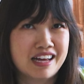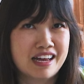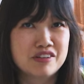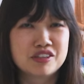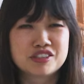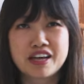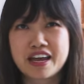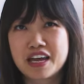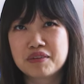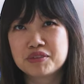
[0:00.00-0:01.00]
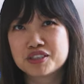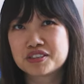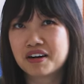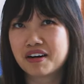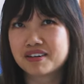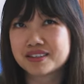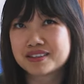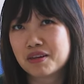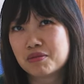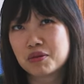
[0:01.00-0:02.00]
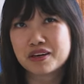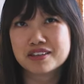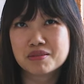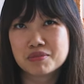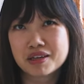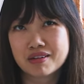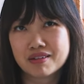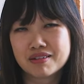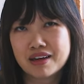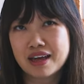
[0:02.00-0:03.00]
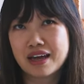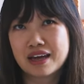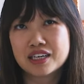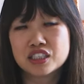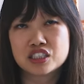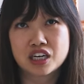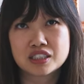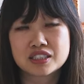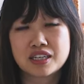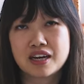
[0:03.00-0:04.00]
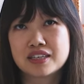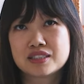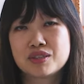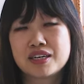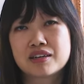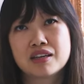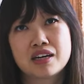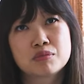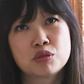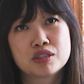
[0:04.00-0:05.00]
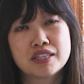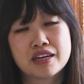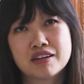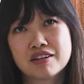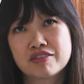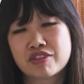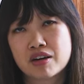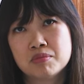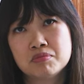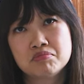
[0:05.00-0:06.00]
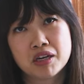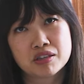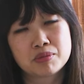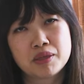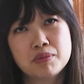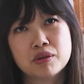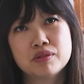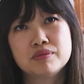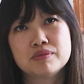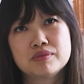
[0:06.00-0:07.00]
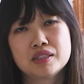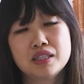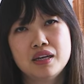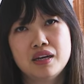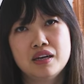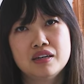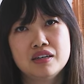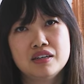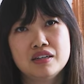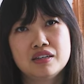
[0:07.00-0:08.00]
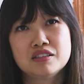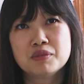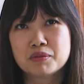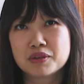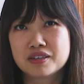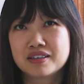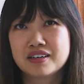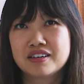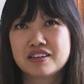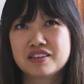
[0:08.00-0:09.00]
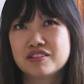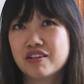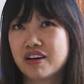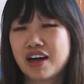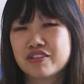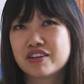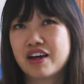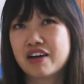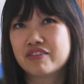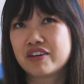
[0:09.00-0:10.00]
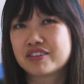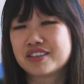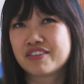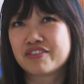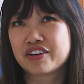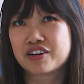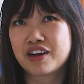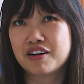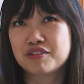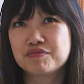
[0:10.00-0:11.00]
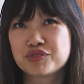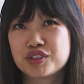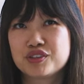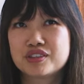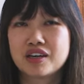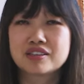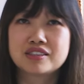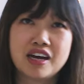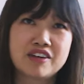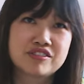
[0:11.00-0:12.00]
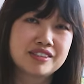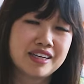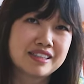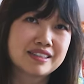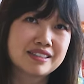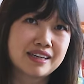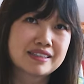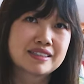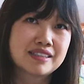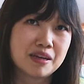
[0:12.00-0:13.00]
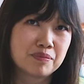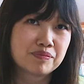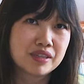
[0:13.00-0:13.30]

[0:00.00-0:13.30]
And we should aim to start somewhere in the middle and adjust as we collect more data from other people. Remember, you don't have to have everything figured out, you just have to take the next step.